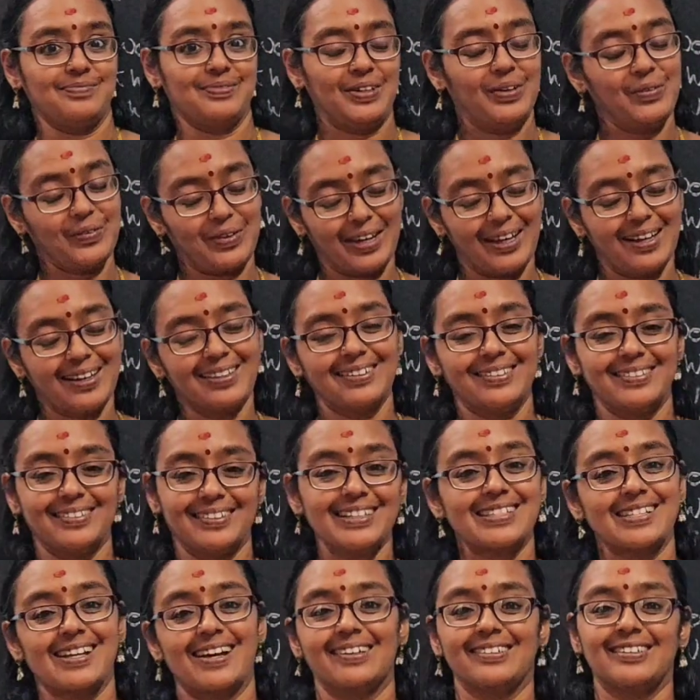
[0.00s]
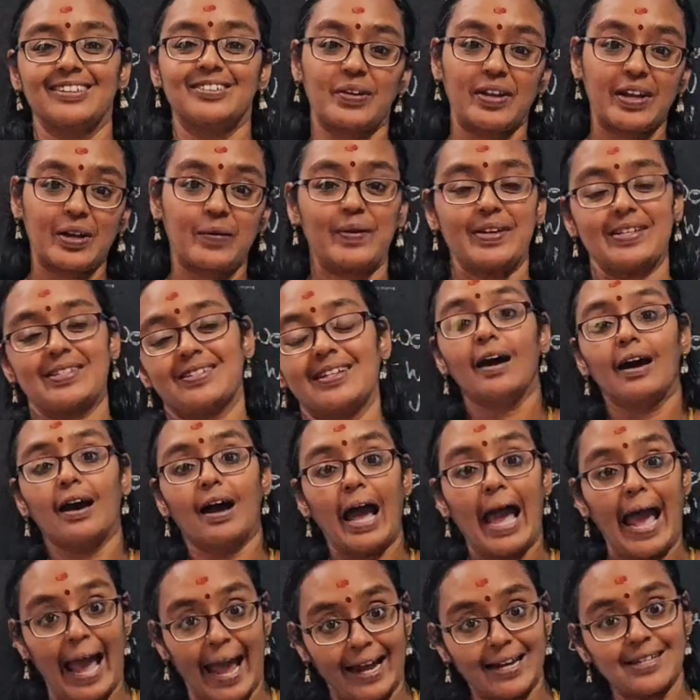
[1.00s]
Okay. These are the 3 questions.
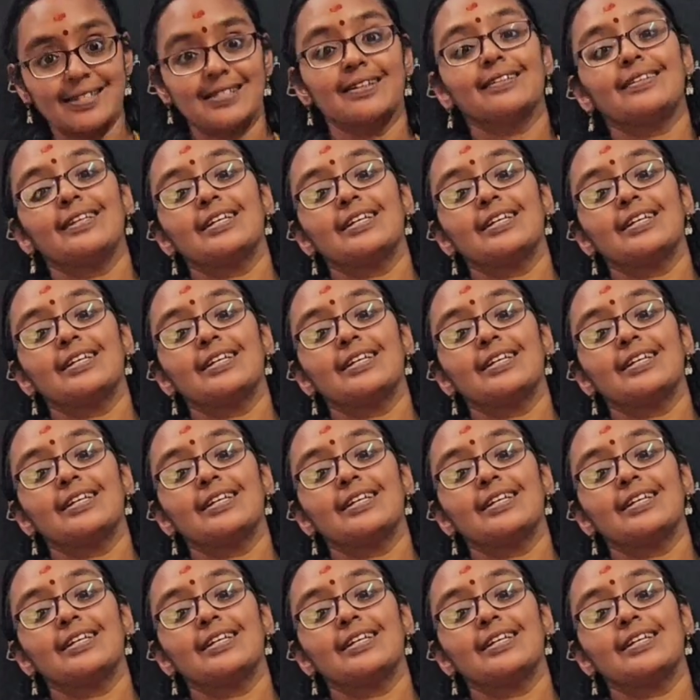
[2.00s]
Answer